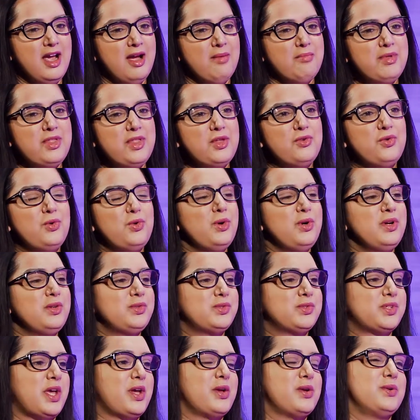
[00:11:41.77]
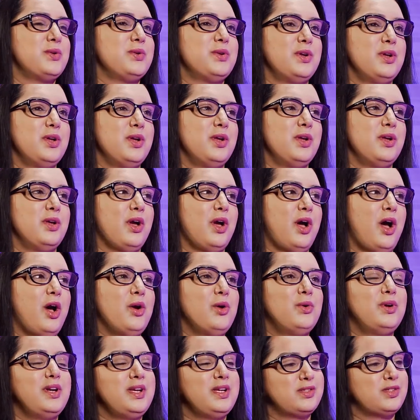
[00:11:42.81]
But there are also
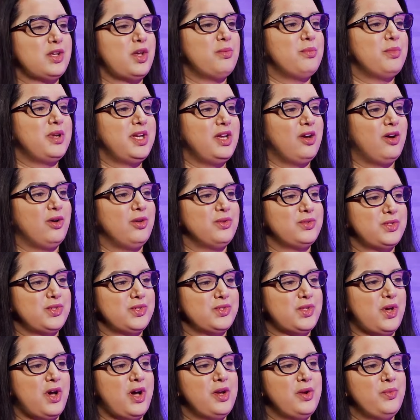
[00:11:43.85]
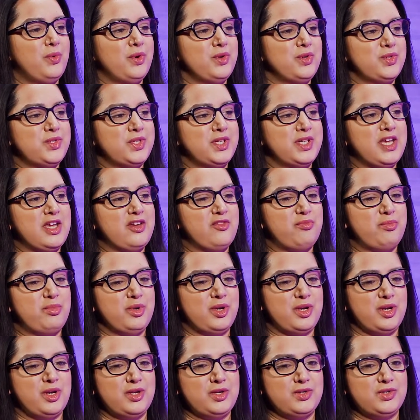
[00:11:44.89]
only so many answers that I want to give
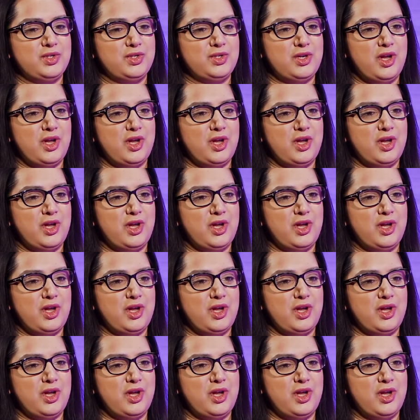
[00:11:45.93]
because,